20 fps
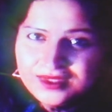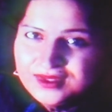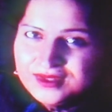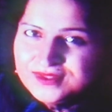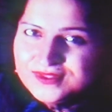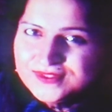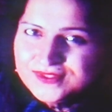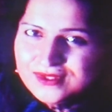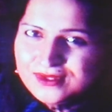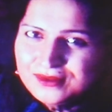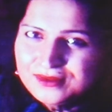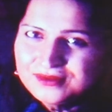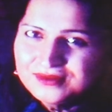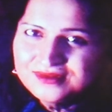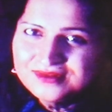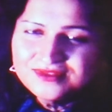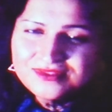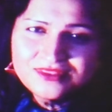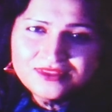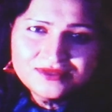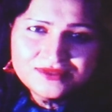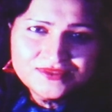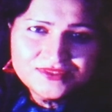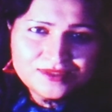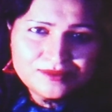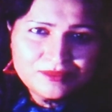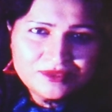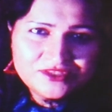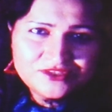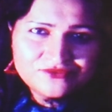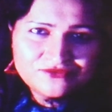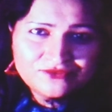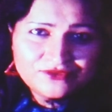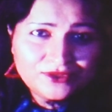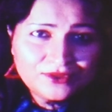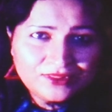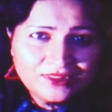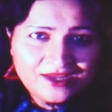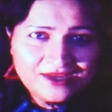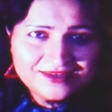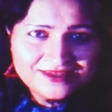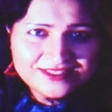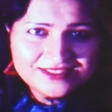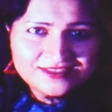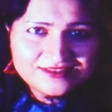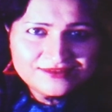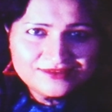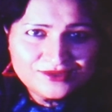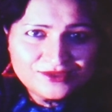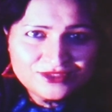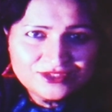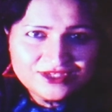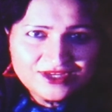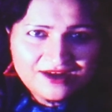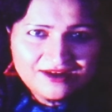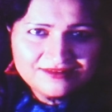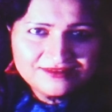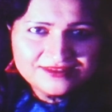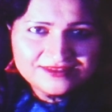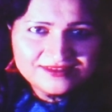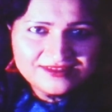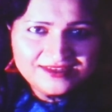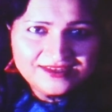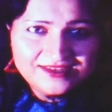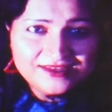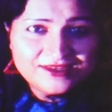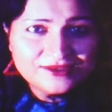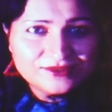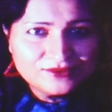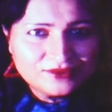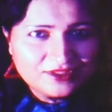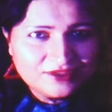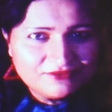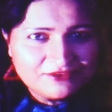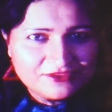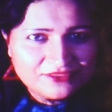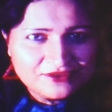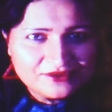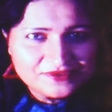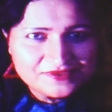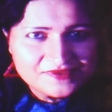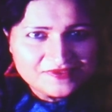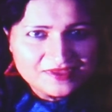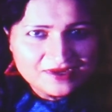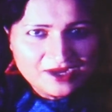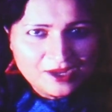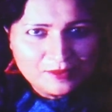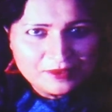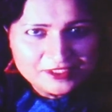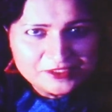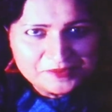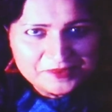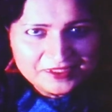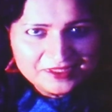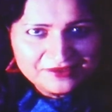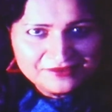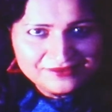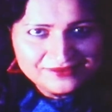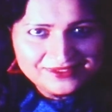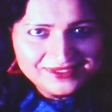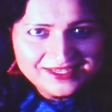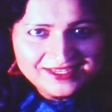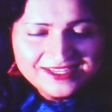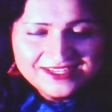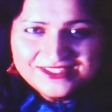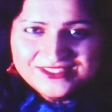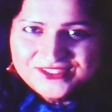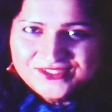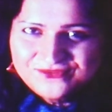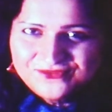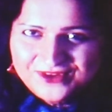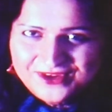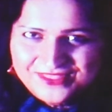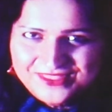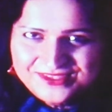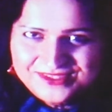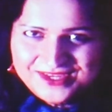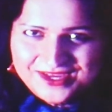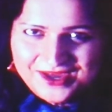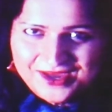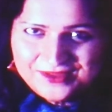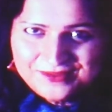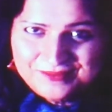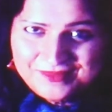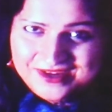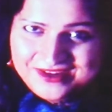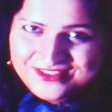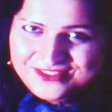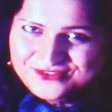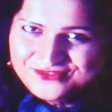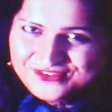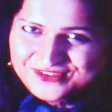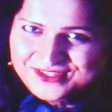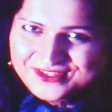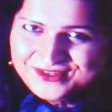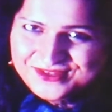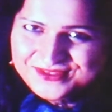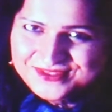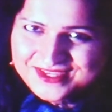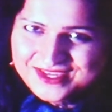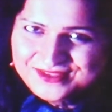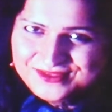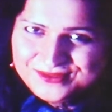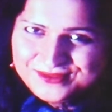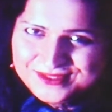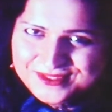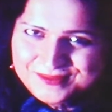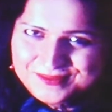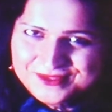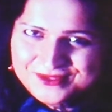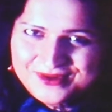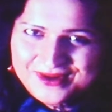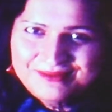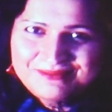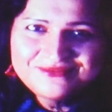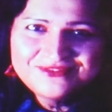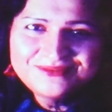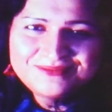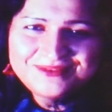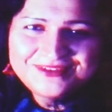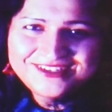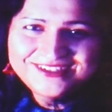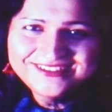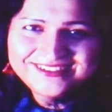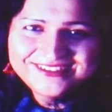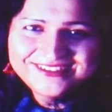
So, thanks so much for your likes, your shares, to leave your thoughts in the comments below. Don't forget to check out my other videos and do subscribe for more.